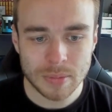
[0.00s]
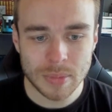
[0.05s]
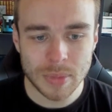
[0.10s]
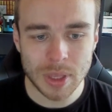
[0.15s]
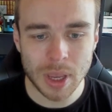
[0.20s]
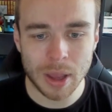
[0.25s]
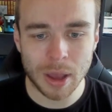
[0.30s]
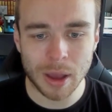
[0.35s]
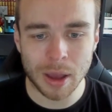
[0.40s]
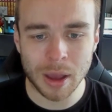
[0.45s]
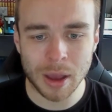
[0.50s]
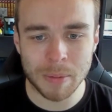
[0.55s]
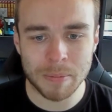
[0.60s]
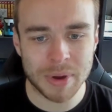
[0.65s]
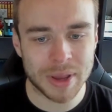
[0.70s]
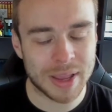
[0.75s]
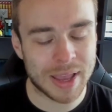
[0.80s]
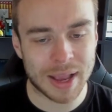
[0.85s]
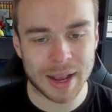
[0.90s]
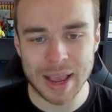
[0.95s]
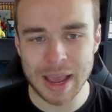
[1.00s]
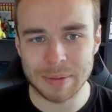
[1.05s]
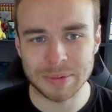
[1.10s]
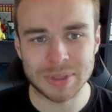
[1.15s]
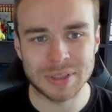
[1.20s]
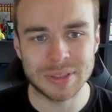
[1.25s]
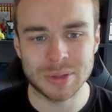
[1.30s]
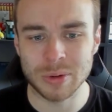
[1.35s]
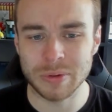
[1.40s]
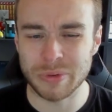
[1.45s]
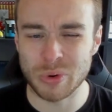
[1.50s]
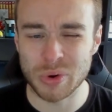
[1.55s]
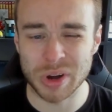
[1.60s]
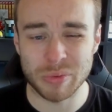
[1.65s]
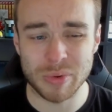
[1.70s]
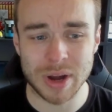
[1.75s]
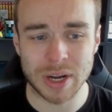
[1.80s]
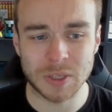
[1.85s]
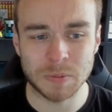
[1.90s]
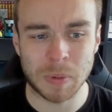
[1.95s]
But, yeah, captaincy we've already
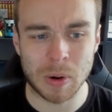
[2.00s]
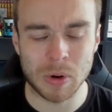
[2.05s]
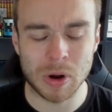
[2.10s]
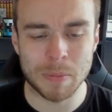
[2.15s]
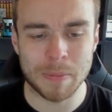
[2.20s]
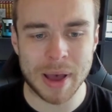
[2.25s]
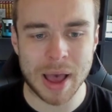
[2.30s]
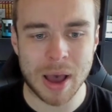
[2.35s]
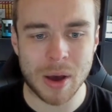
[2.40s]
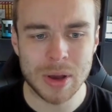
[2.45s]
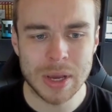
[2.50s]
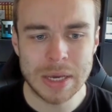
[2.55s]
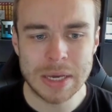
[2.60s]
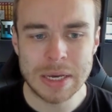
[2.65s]
really spoke about.